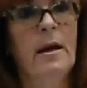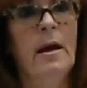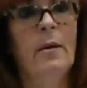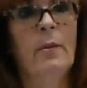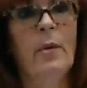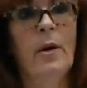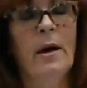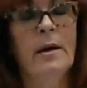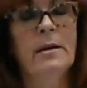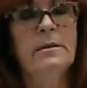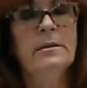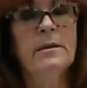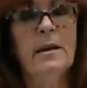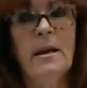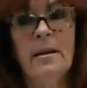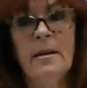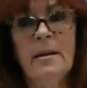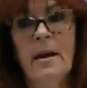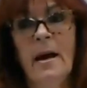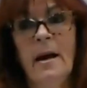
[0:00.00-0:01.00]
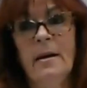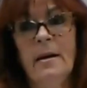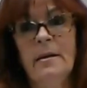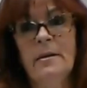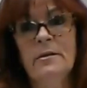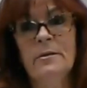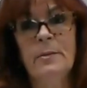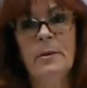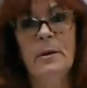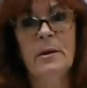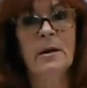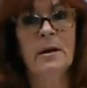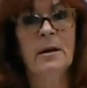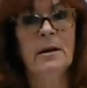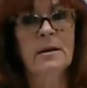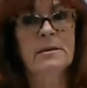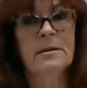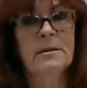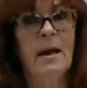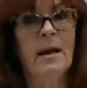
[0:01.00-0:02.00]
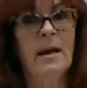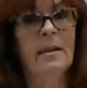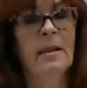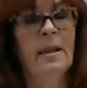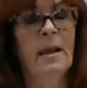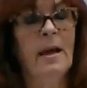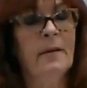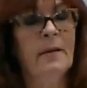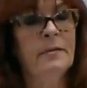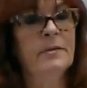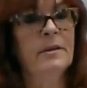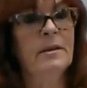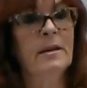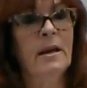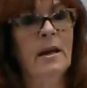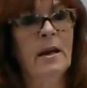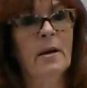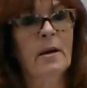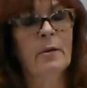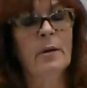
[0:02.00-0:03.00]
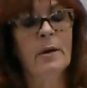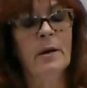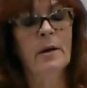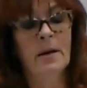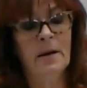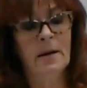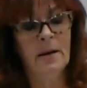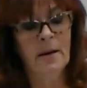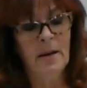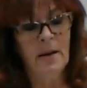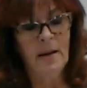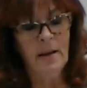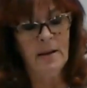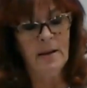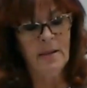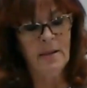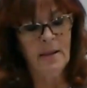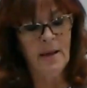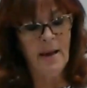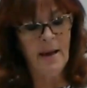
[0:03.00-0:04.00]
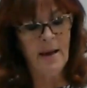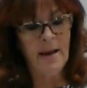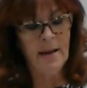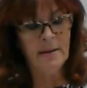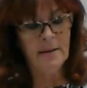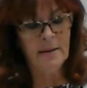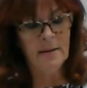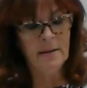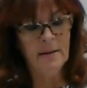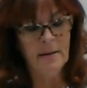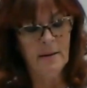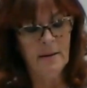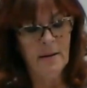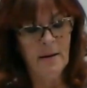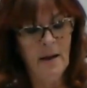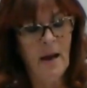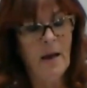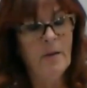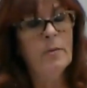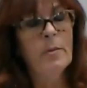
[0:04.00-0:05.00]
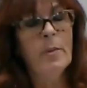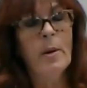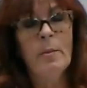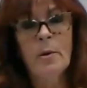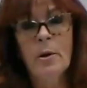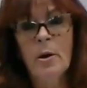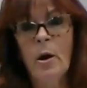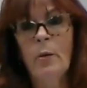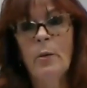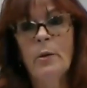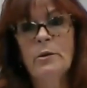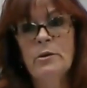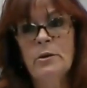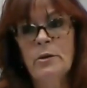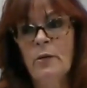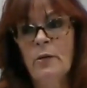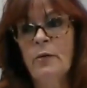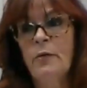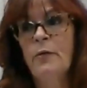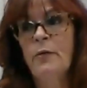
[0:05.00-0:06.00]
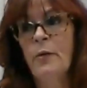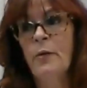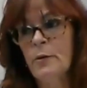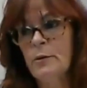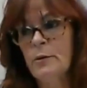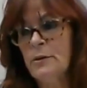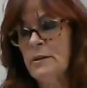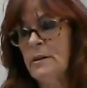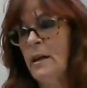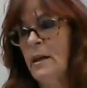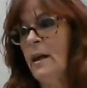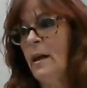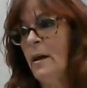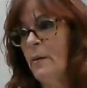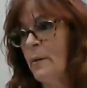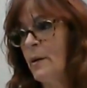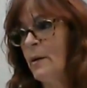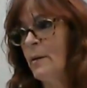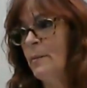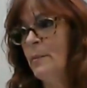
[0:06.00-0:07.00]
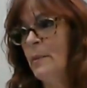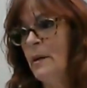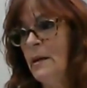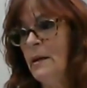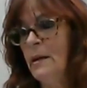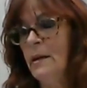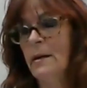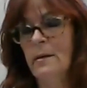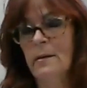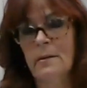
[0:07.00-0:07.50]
And why I say that is because I left an area that I remember going to the first area meeting,